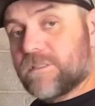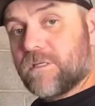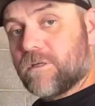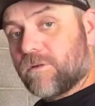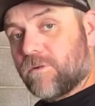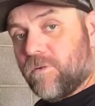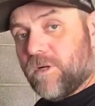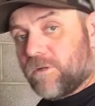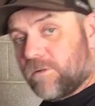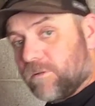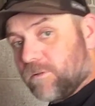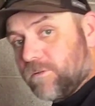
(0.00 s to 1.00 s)
is a
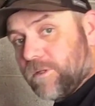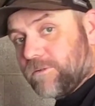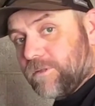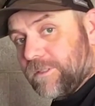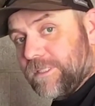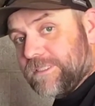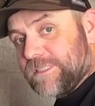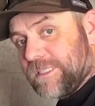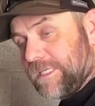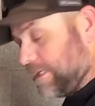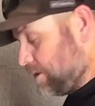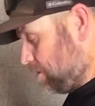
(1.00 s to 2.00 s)
quick release
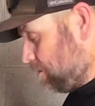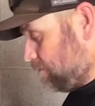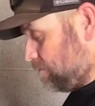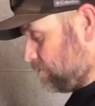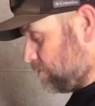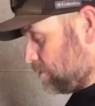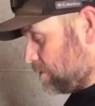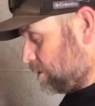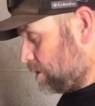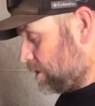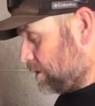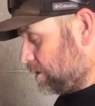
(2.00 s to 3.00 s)
kit
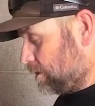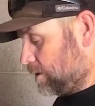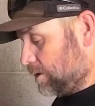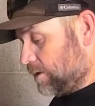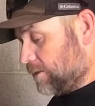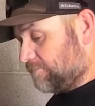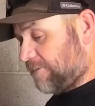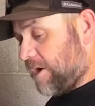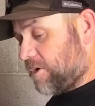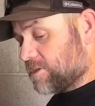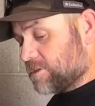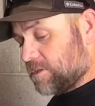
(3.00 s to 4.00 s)
for the
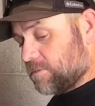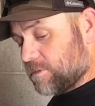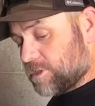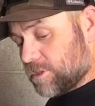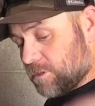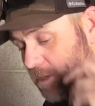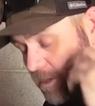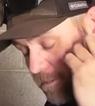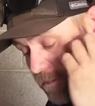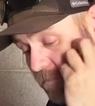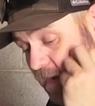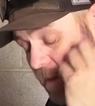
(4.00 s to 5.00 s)
fire extinguisher
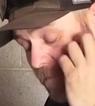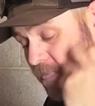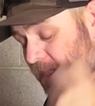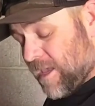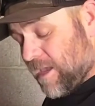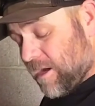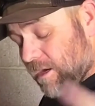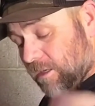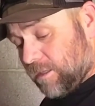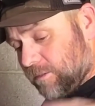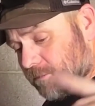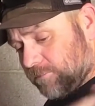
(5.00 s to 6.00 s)
on the mount,
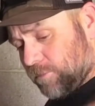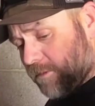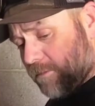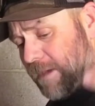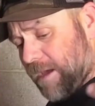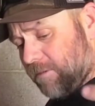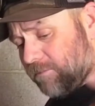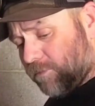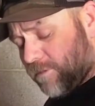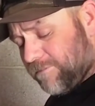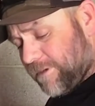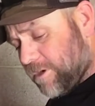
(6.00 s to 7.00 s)
for the
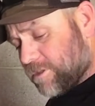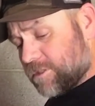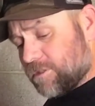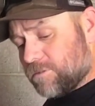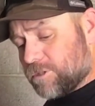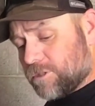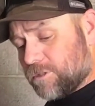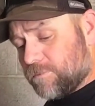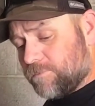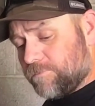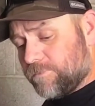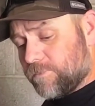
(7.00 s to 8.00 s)
fire extinguisher
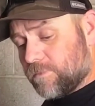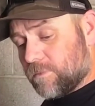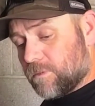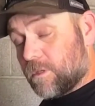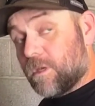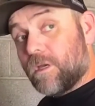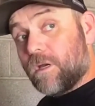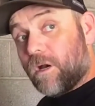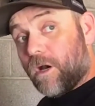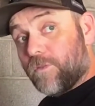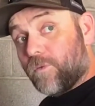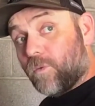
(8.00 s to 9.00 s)

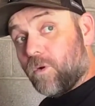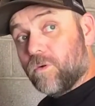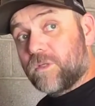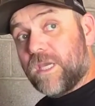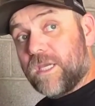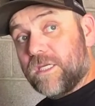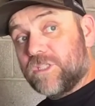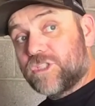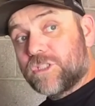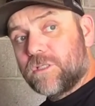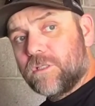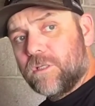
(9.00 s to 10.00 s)
on the roll cage.